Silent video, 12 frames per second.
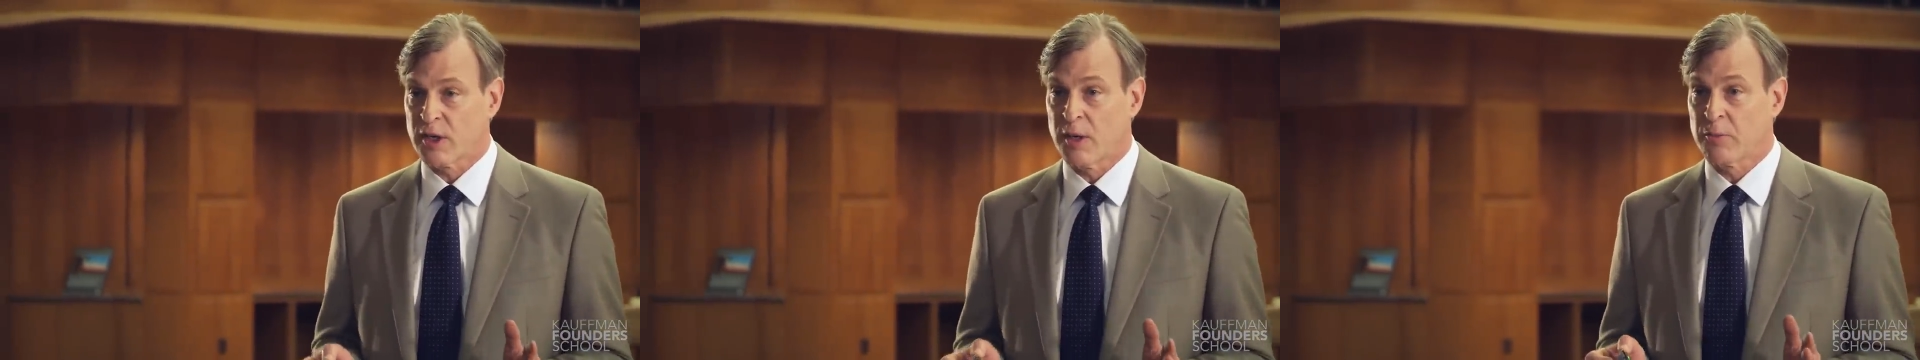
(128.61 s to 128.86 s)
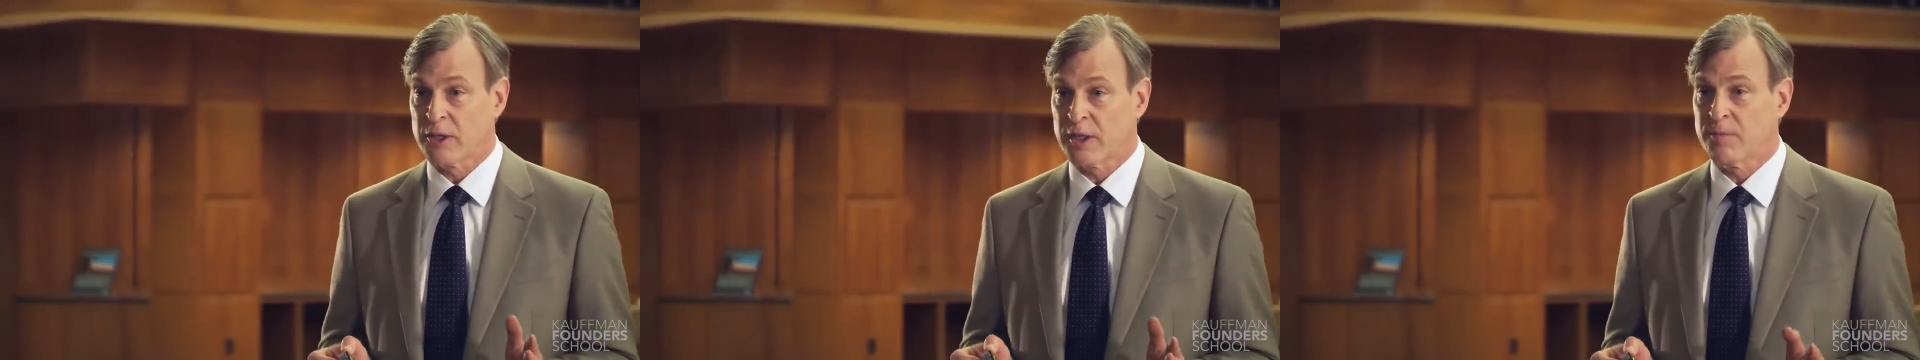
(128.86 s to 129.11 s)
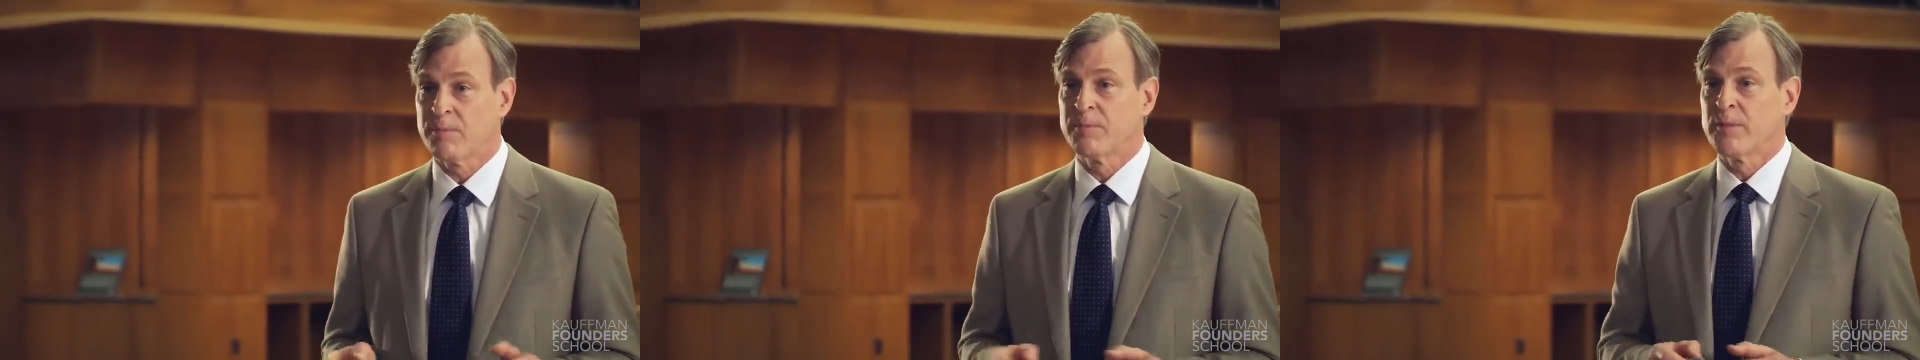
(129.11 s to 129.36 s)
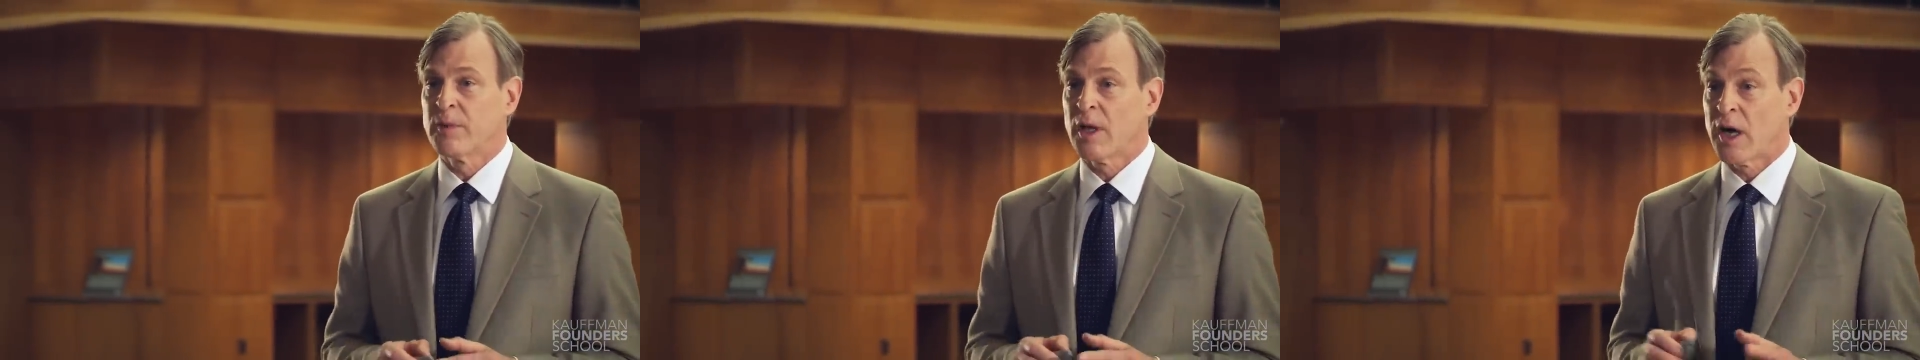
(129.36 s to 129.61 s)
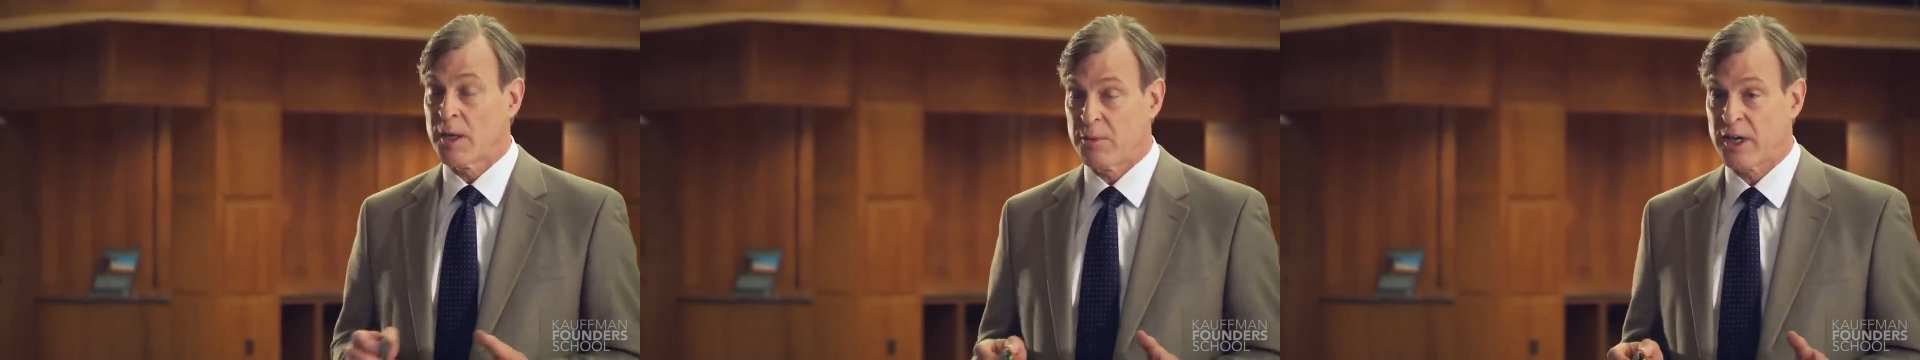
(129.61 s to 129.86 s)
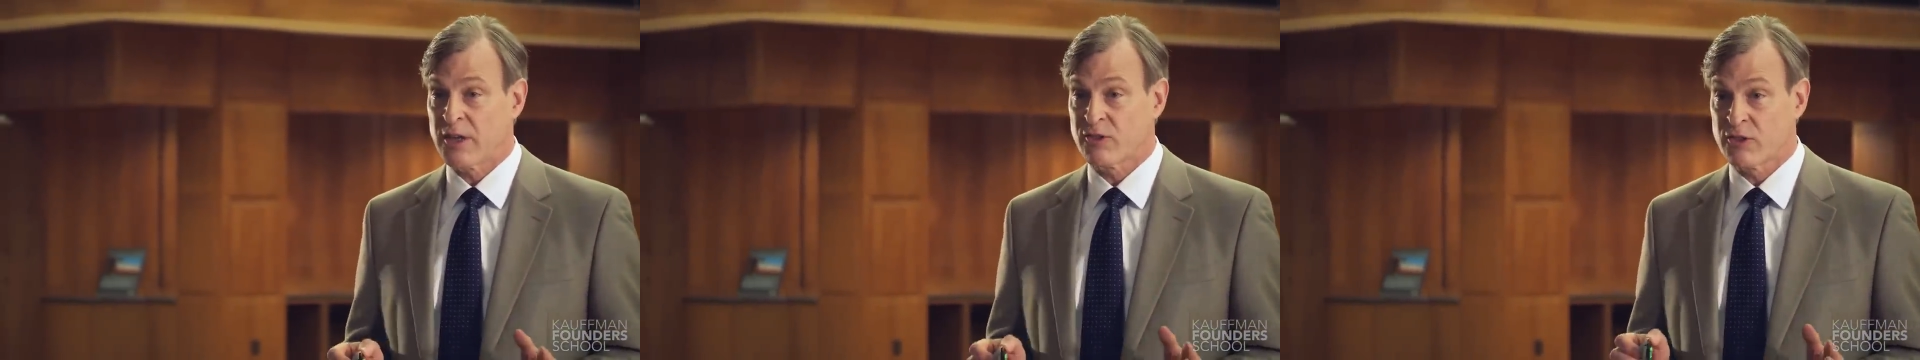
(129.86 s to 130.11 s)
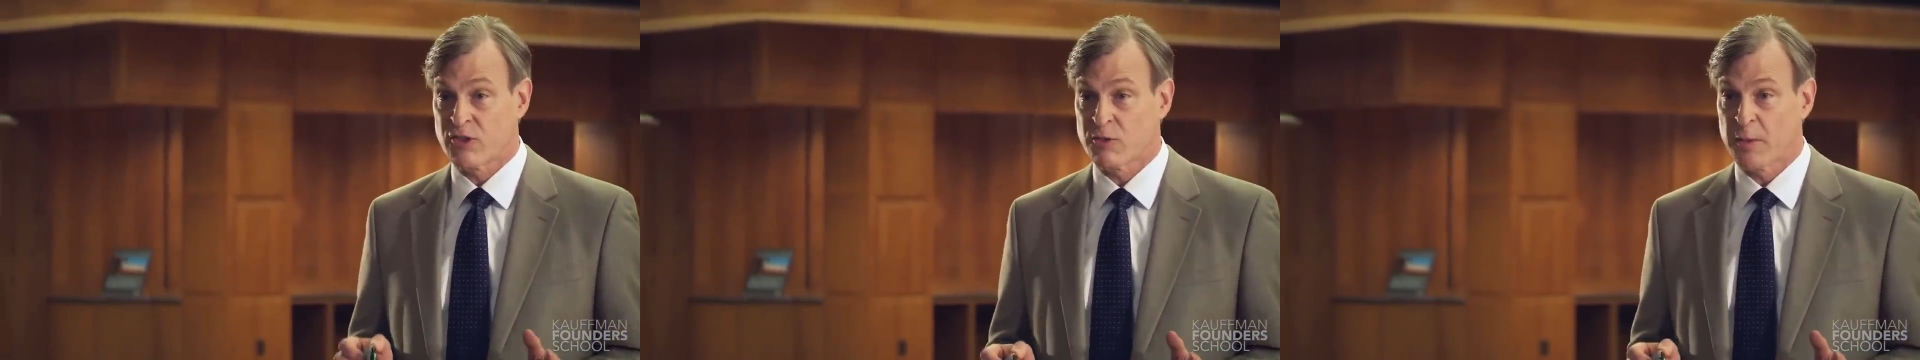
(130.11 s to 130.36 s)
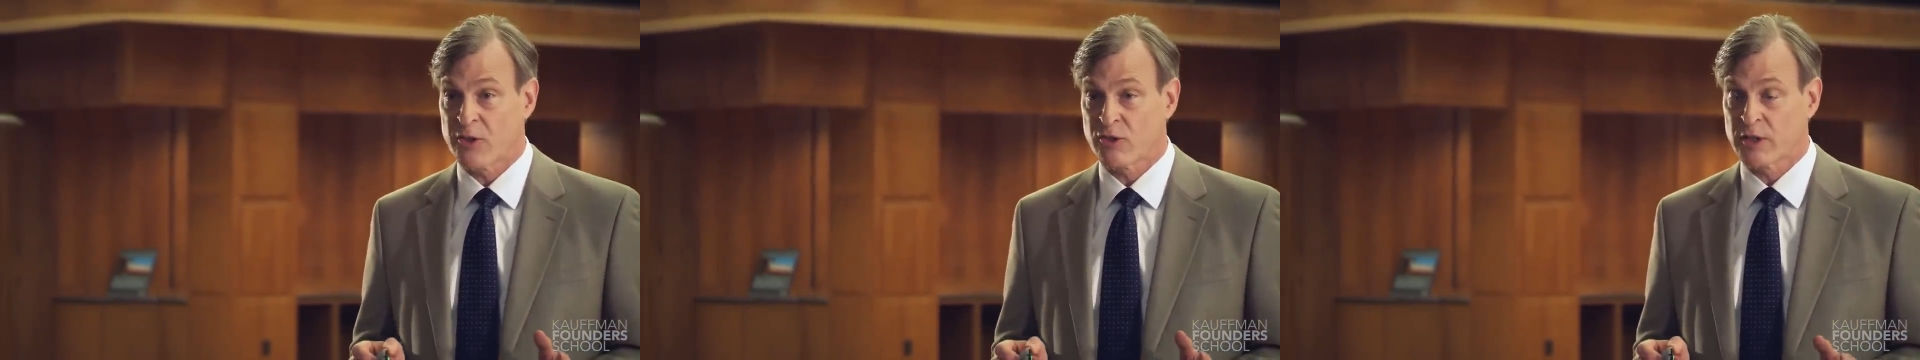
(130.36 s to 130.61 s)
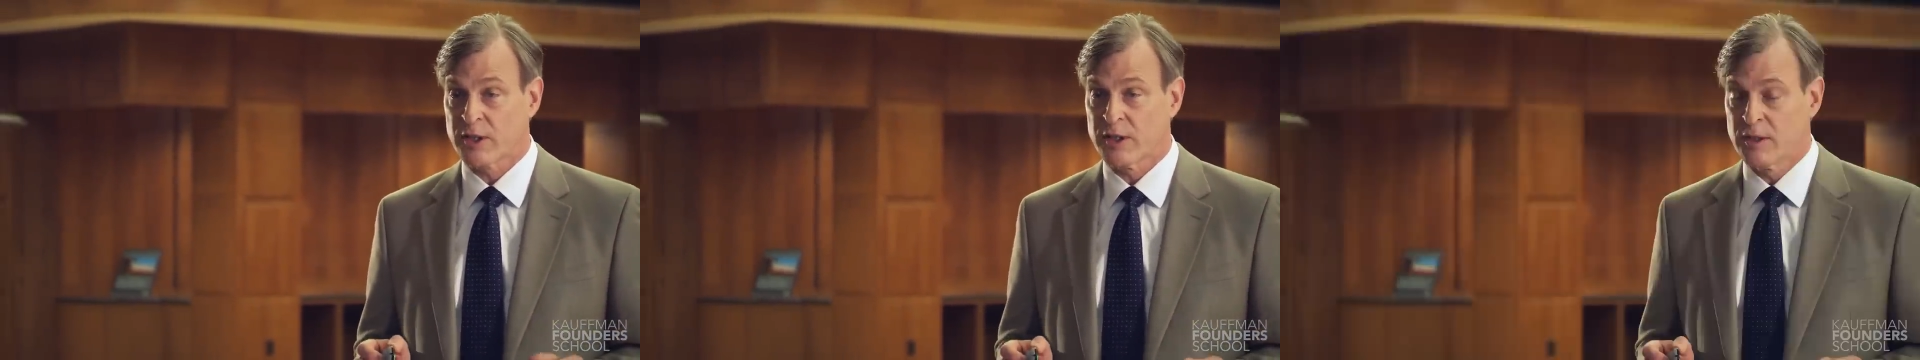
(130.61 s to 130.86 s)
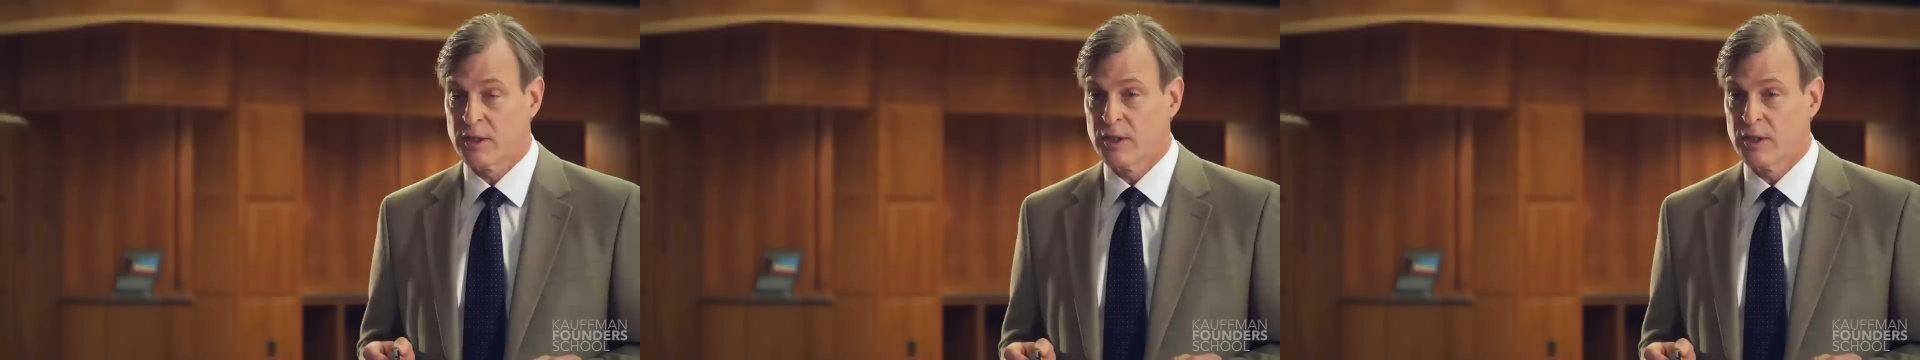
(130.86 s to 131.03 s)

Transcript: company. IP assets especially.